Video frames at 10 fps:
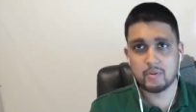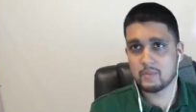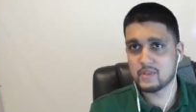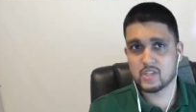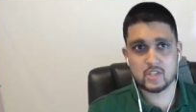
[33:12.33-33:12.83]
pretty
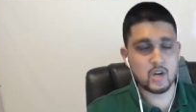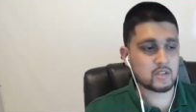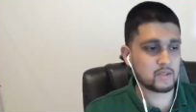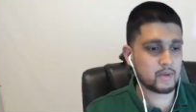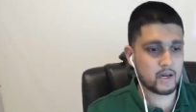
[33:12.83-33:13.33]
much just
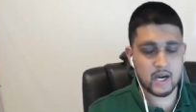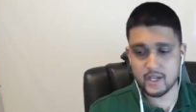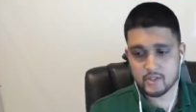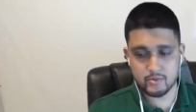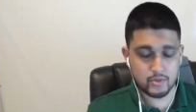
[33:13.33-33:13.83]
talks about how
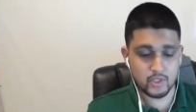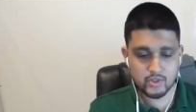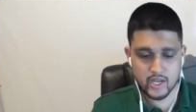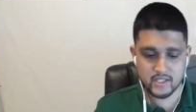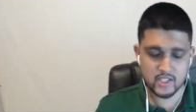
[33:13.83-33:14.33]
to do the
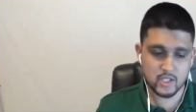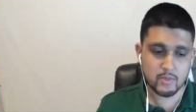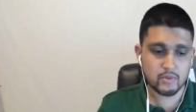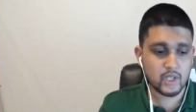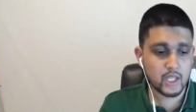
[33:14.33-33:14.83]
transition,
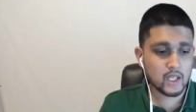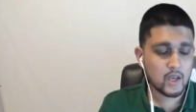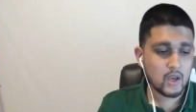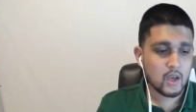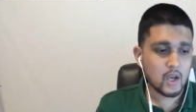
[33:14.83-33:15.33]
but really,
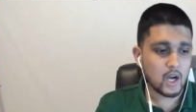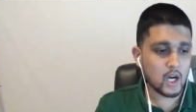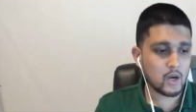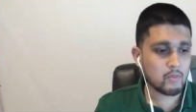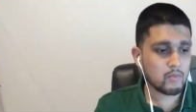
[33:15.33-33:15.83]

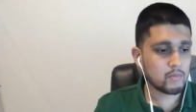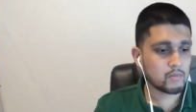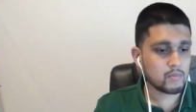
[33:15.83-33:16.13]
Um,